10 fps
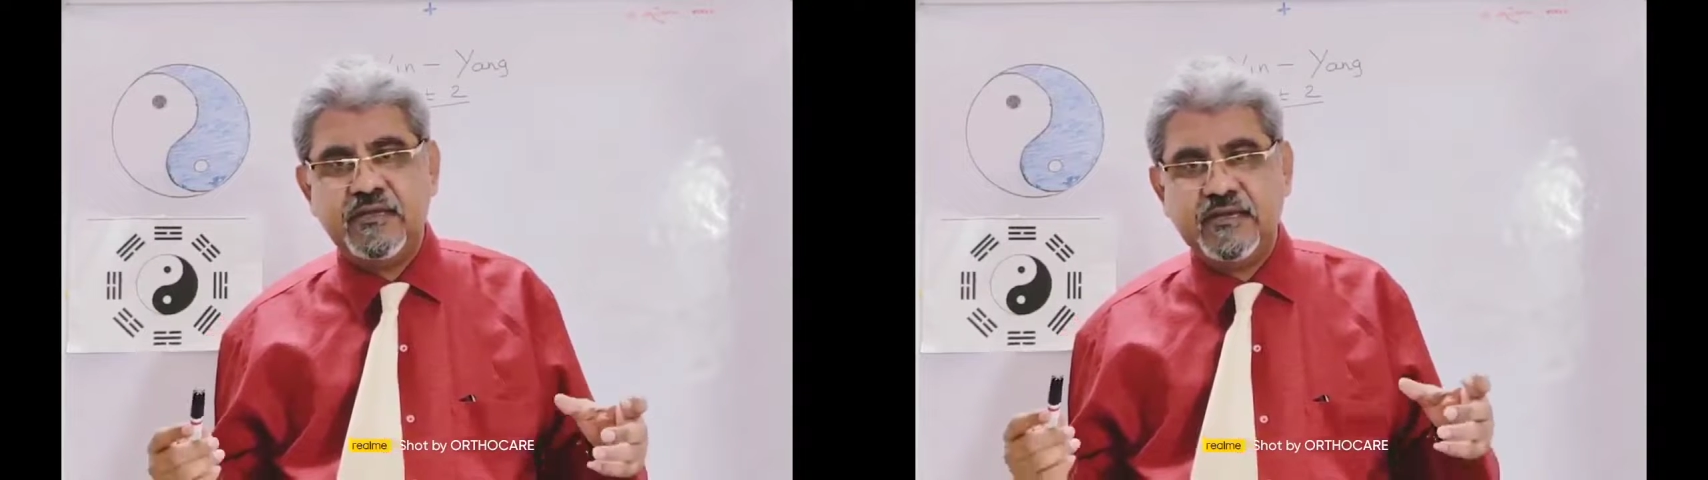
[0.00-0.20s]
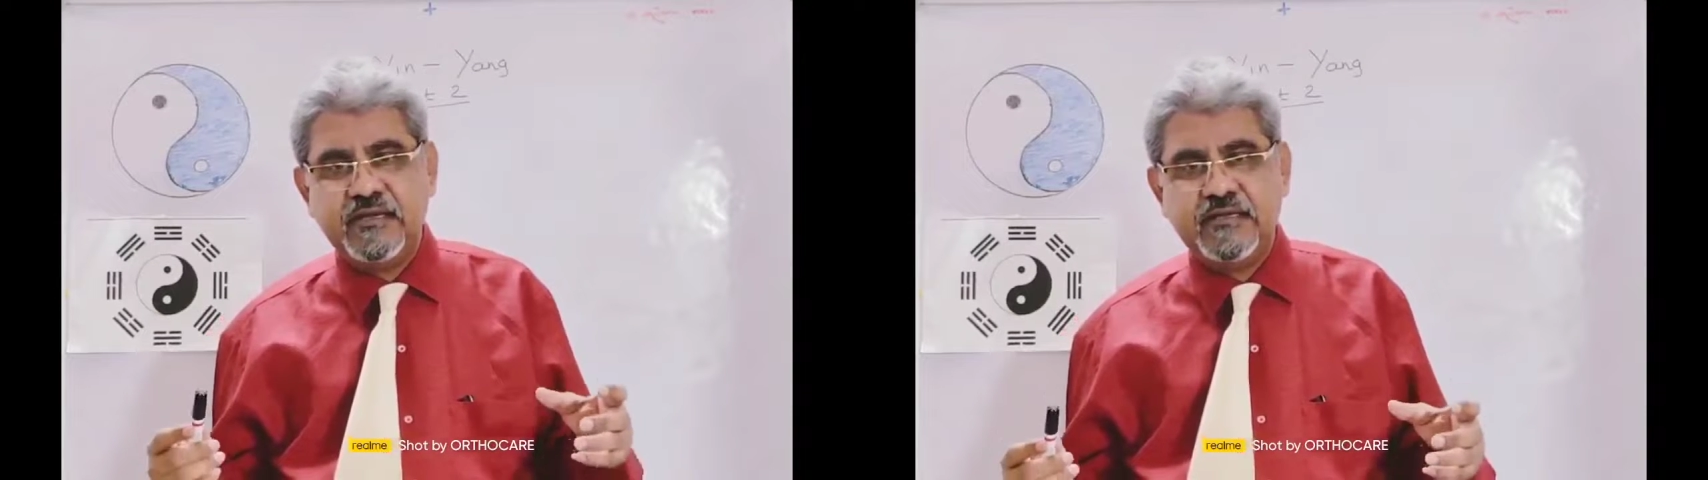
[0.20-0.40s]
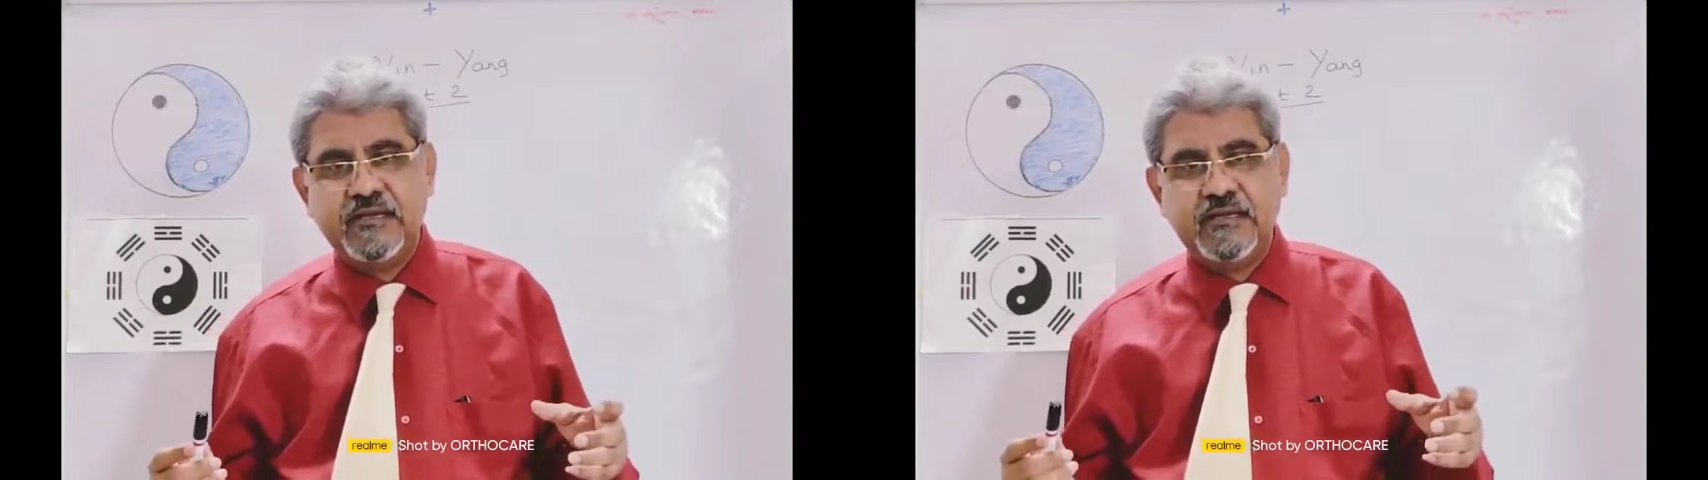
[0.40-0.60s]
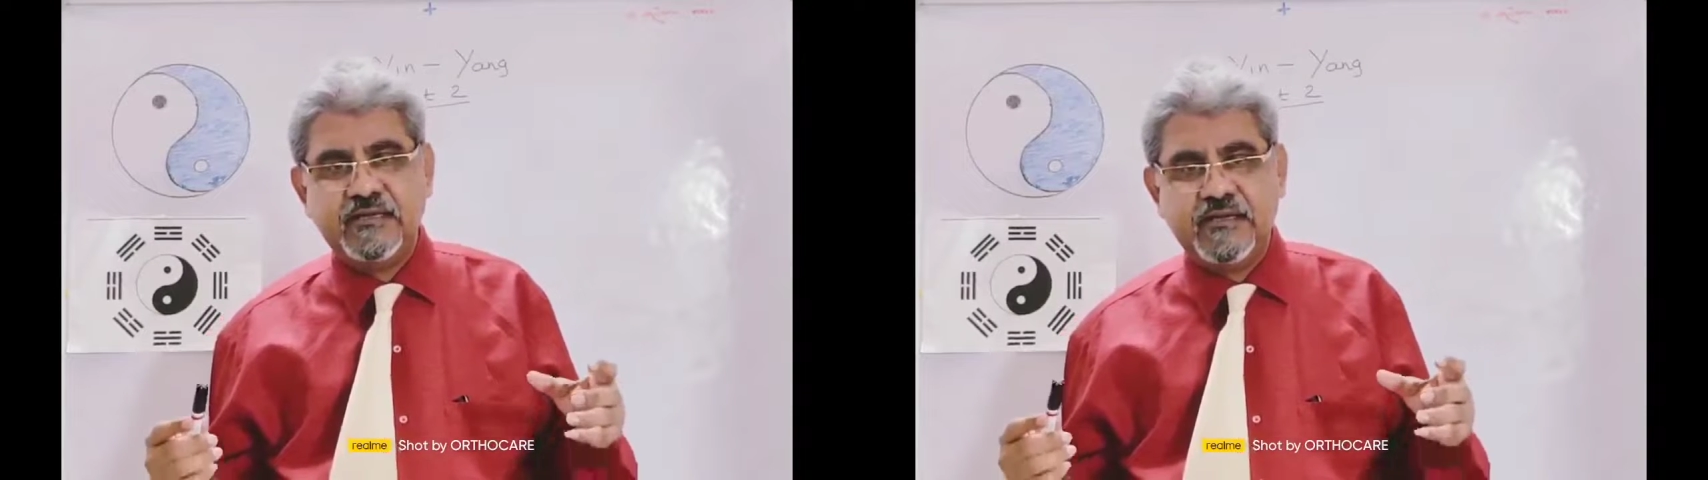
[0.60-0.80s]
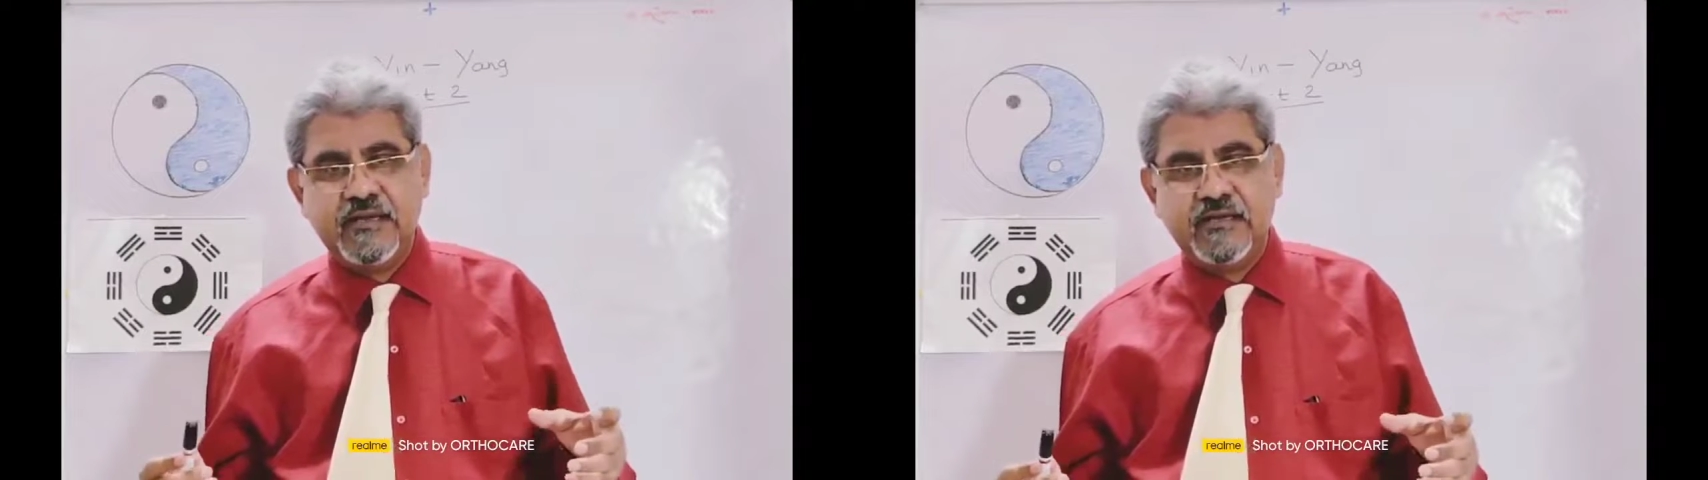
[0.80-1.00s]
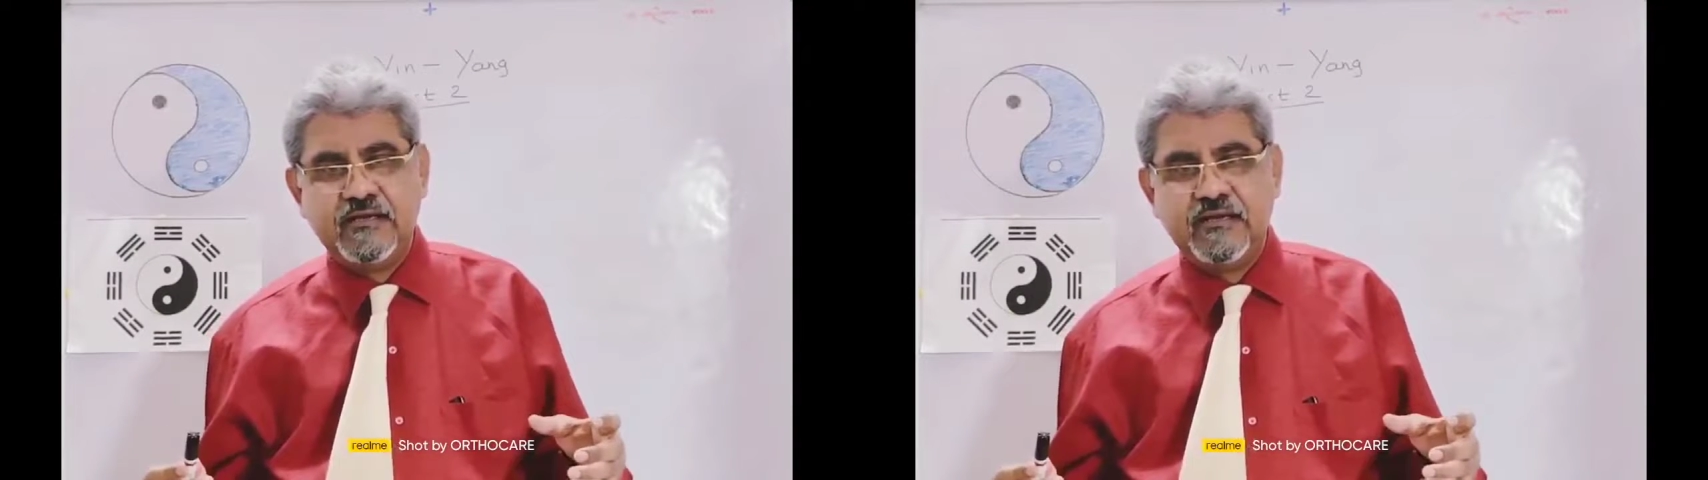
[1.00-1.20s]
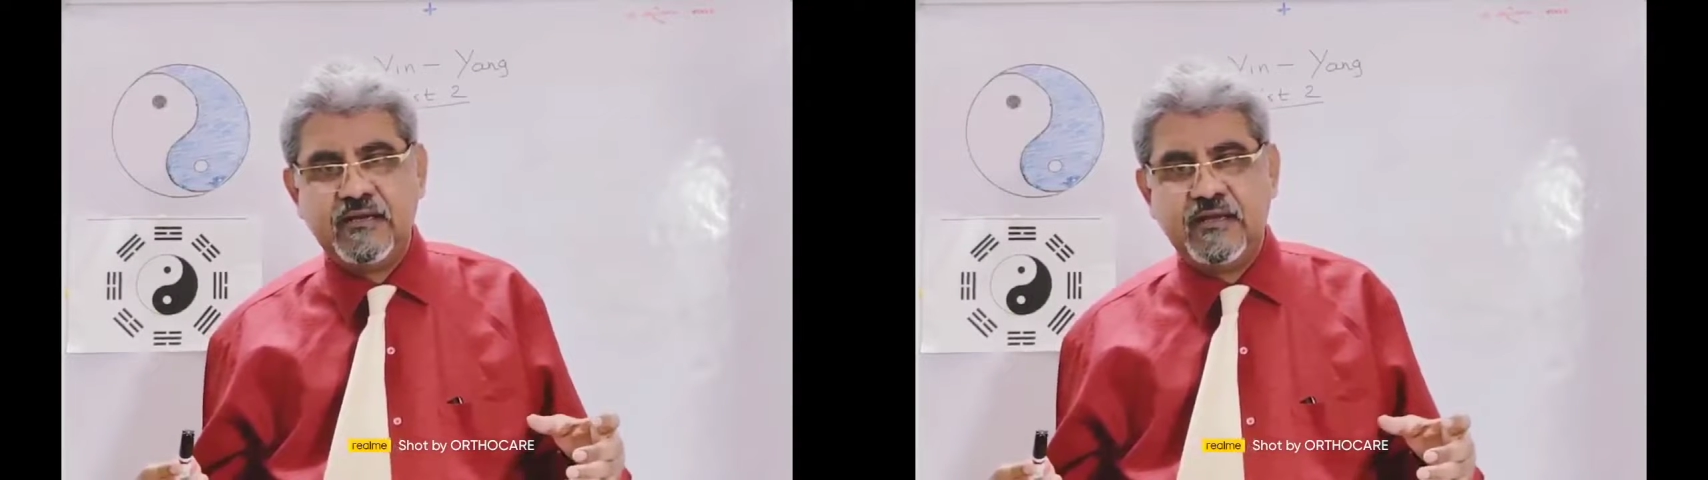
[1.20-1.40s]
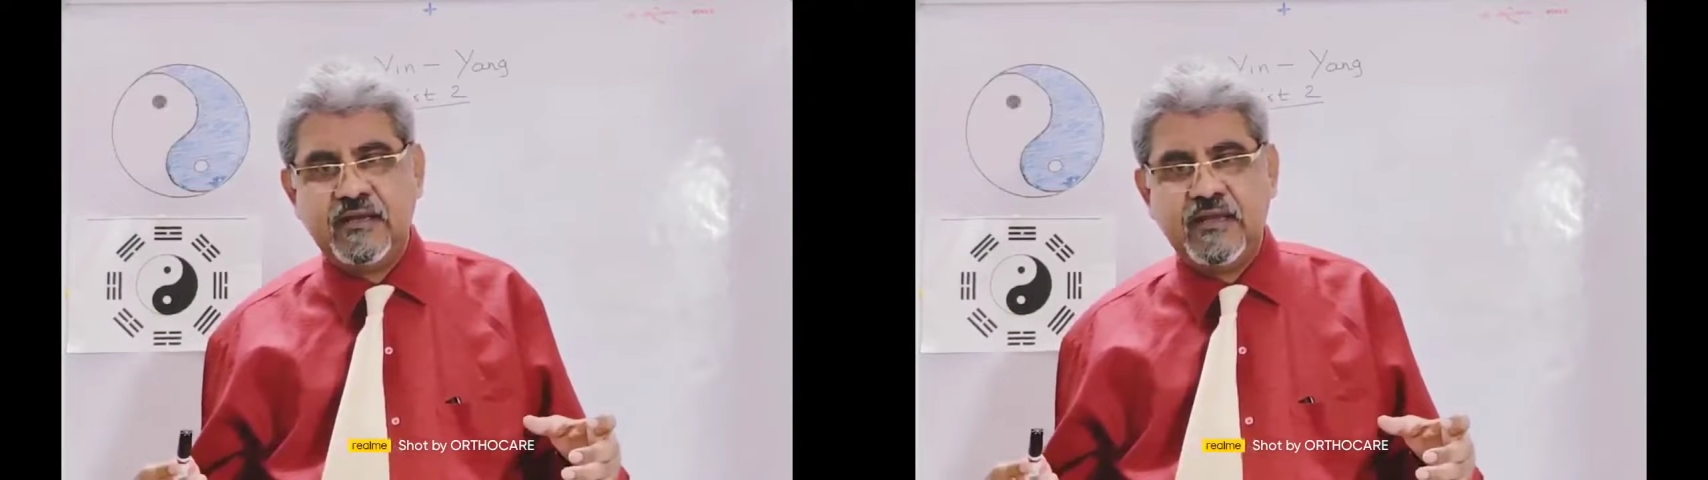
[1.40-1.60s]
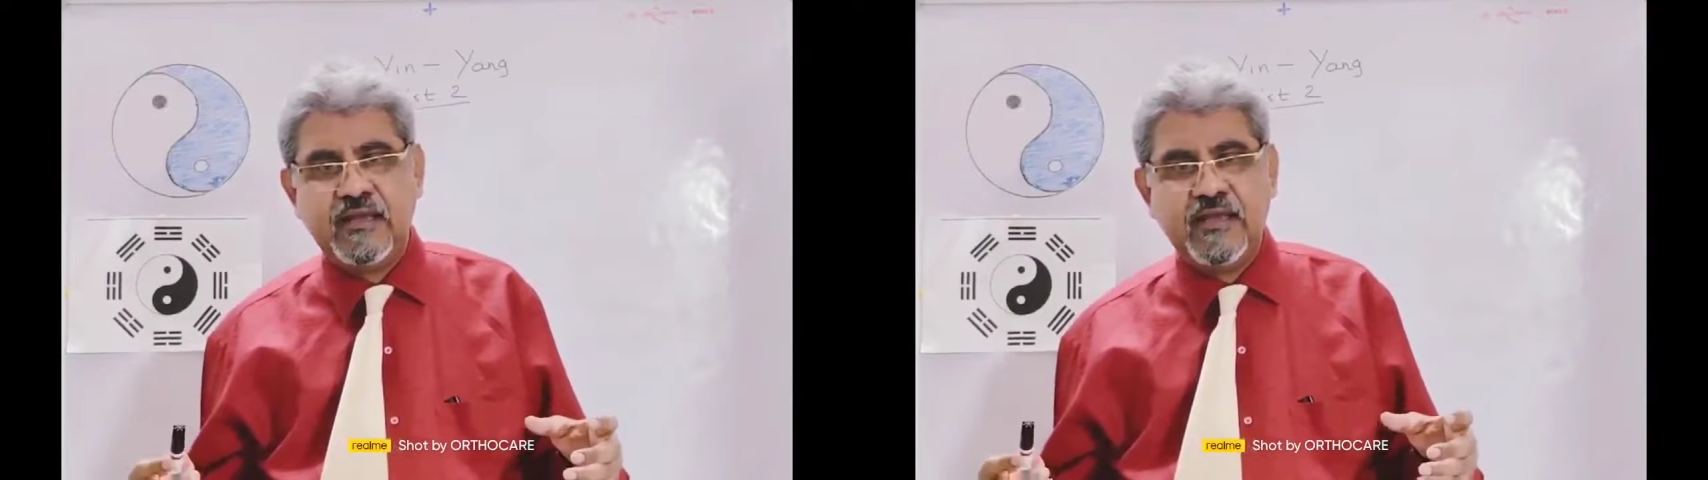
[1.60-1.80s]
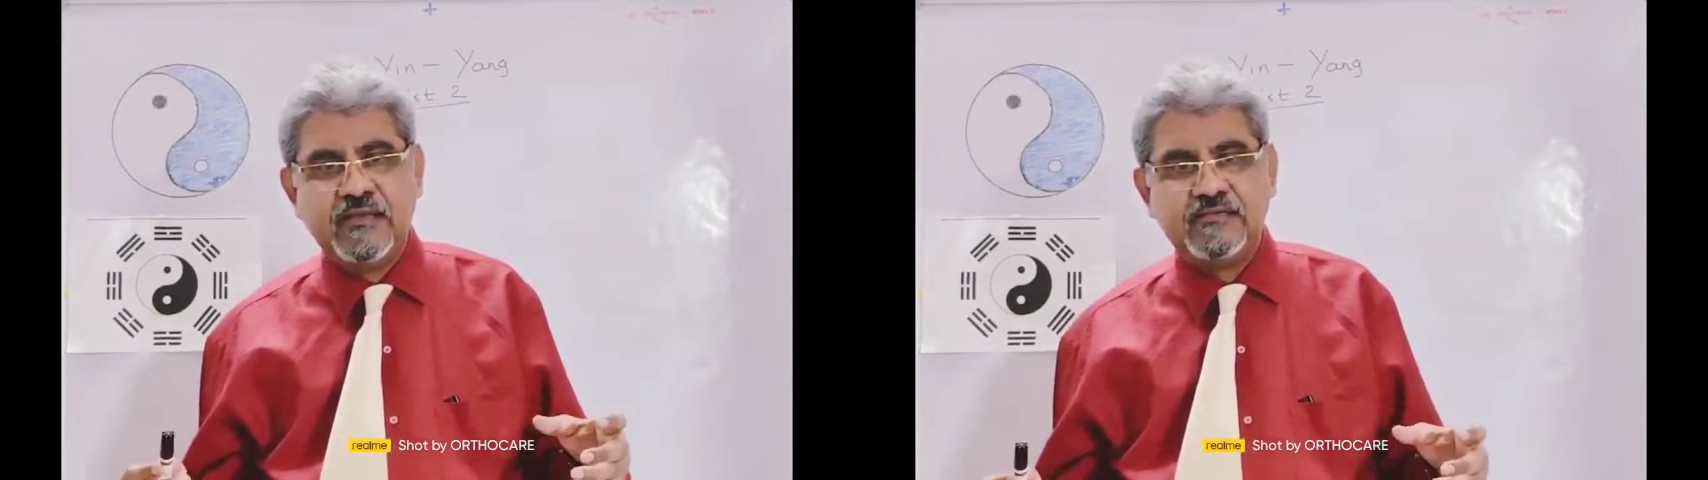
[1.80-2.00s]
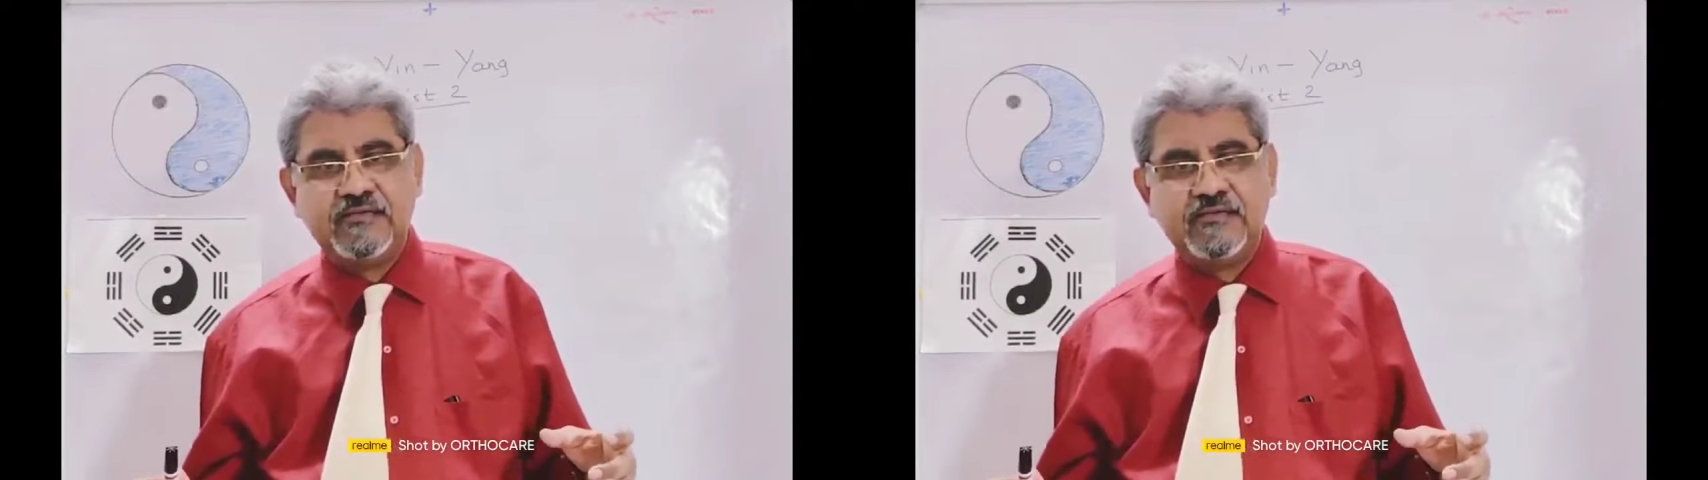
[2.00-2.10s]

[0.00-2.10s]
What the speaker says: yin and yang, as